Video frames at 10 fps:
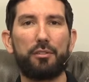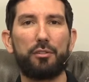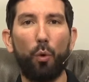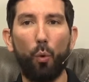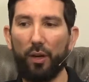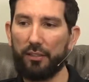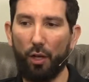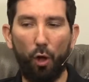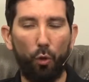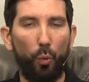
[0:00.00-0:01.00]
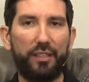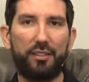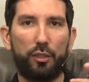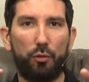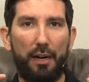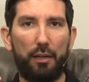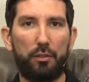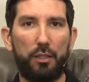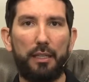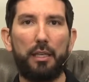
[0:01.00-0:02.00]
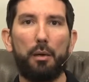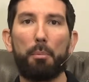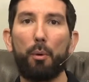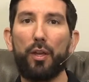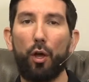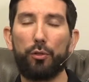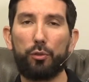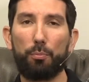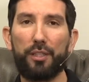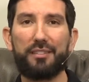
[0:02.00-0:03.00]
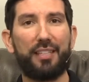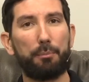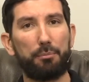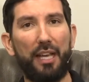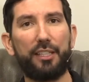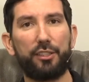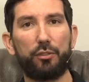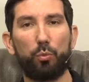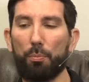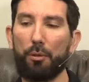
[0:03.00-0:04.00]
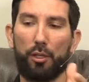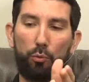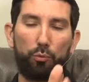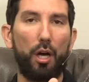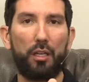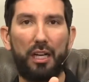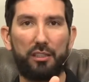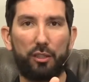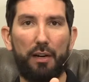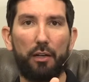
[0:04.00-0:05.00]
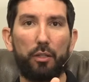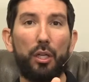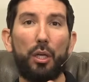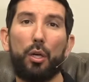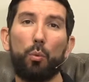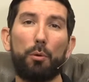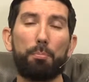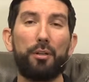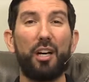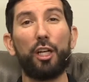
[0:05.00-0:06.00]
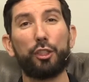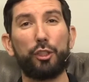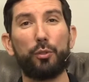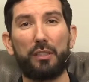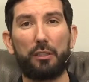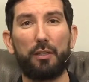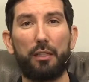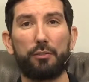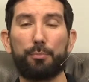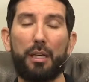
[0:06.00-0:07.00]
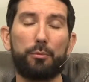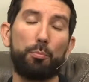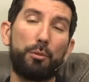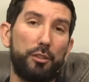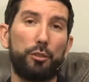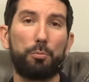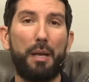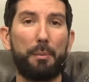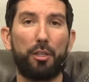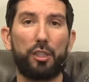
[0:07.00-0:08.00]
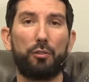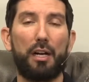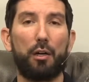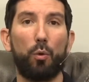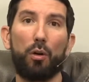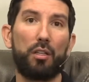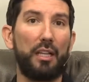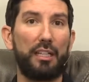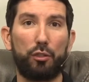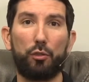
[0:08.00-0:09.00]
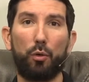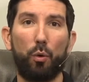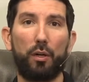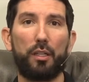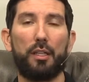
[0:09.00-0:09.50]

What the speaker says: toys always on the ground, but we also put temptations. We'll put a rug on the ground. We'll put a shoe on the ground. Sometimes we'll put a newspaper on the ground or electrical cord.